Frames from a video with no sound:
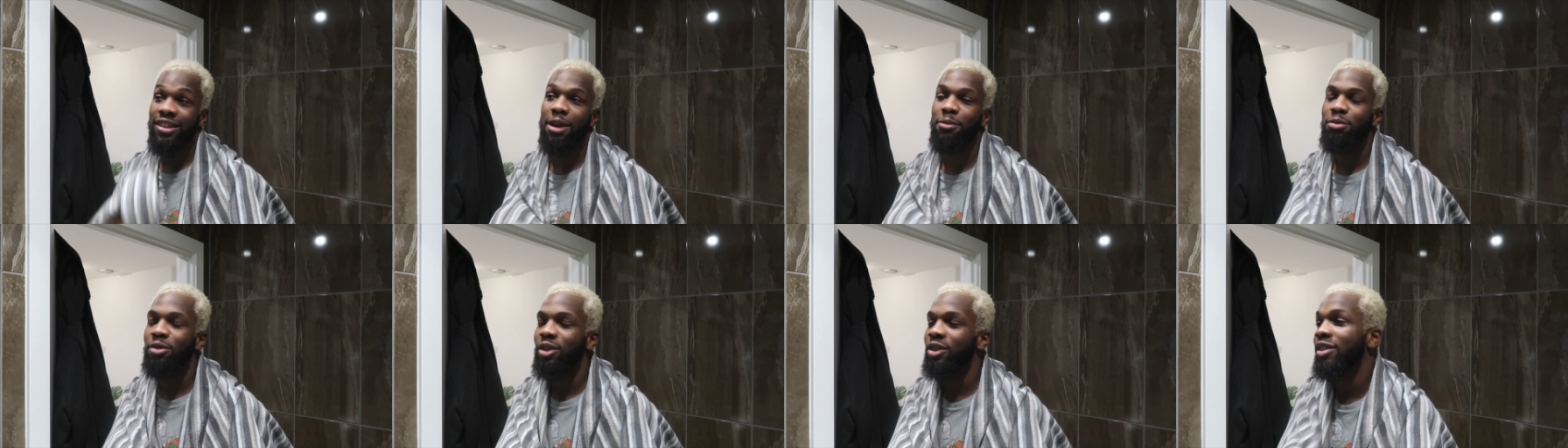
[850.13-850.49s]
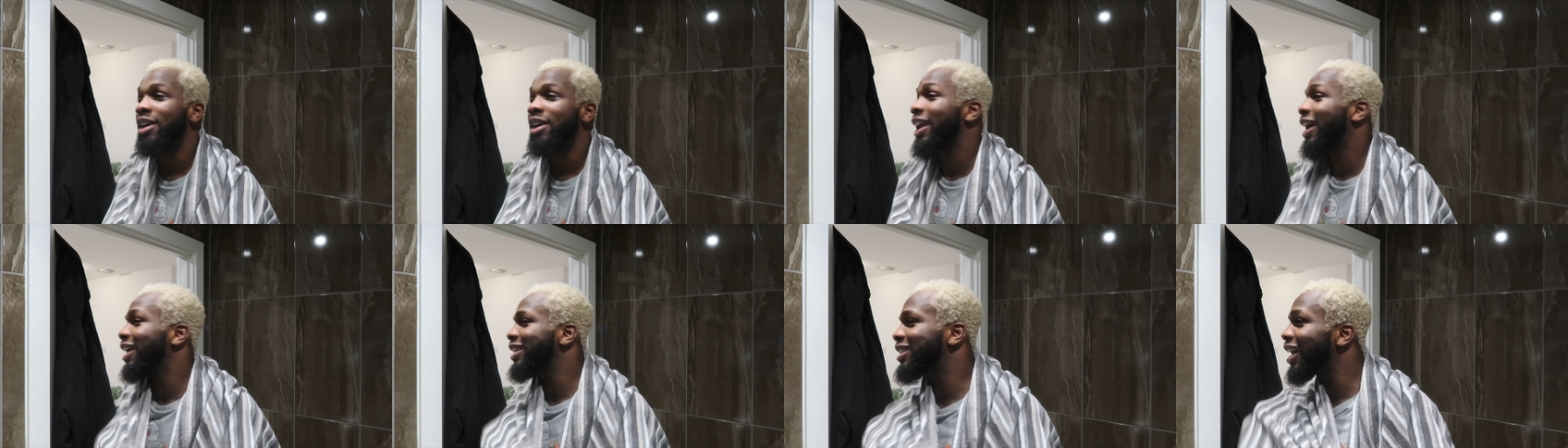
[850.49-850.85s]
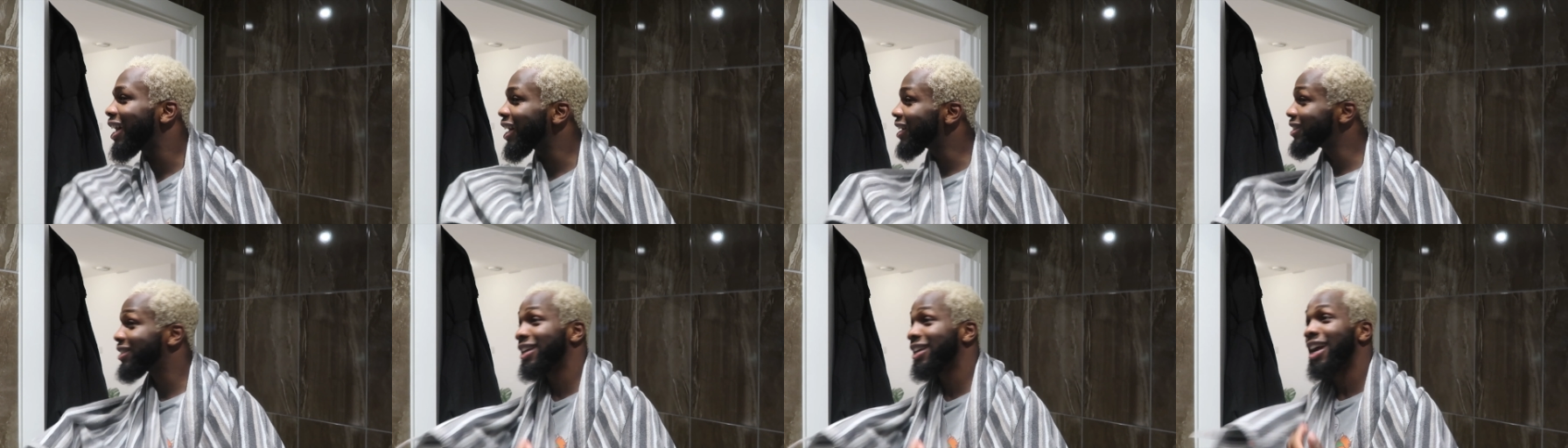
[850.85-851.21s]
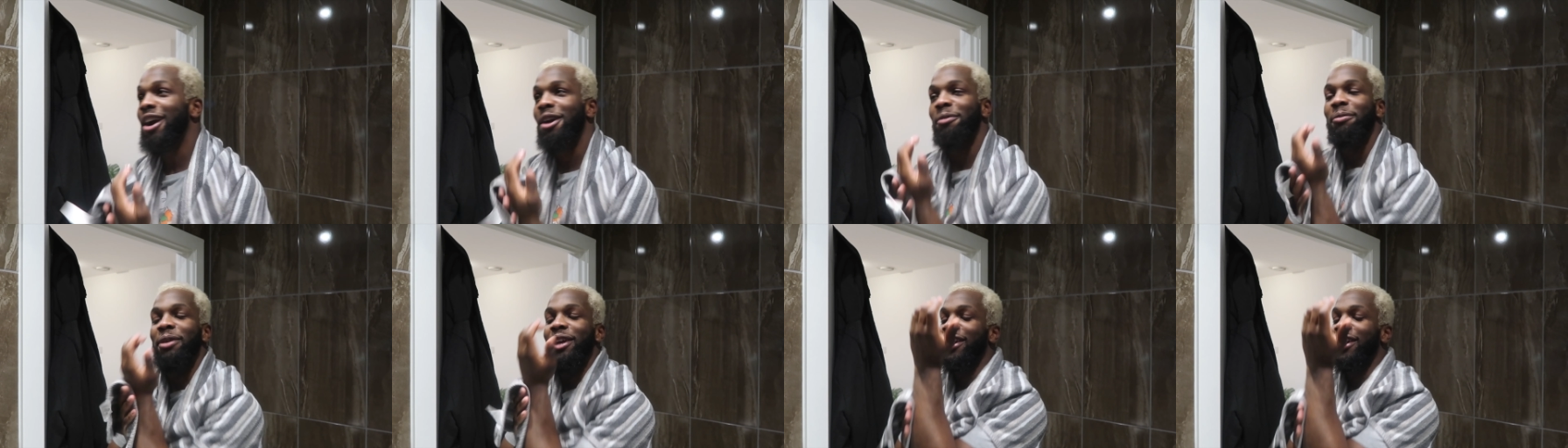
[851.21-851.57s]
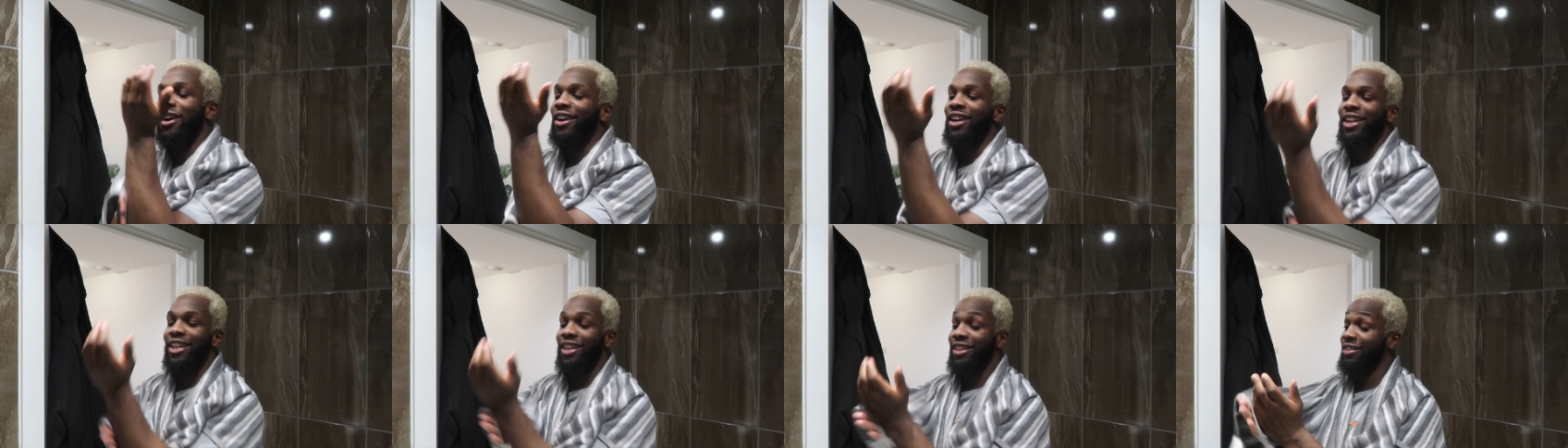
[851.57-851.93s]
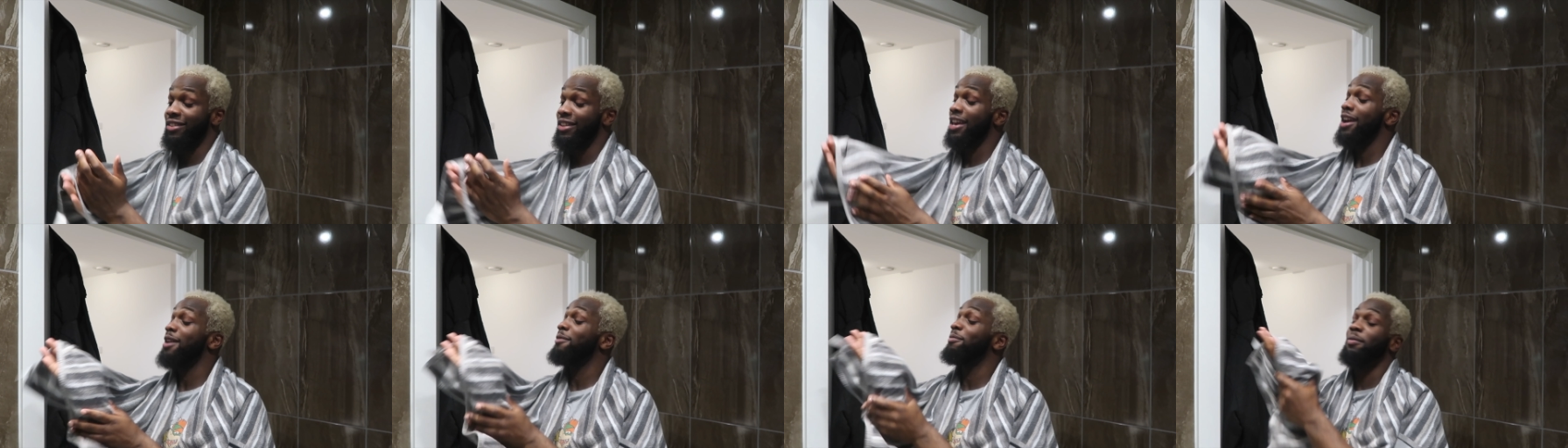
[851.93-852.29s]
I'm so sad. Shout out to the R&B girlies,
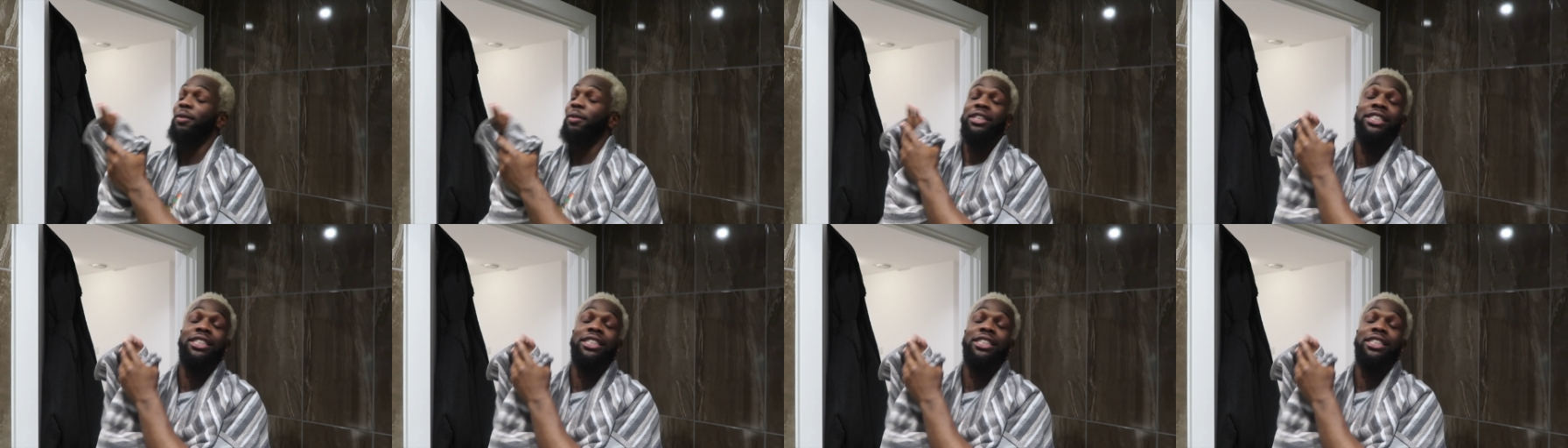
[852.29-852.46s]
yep,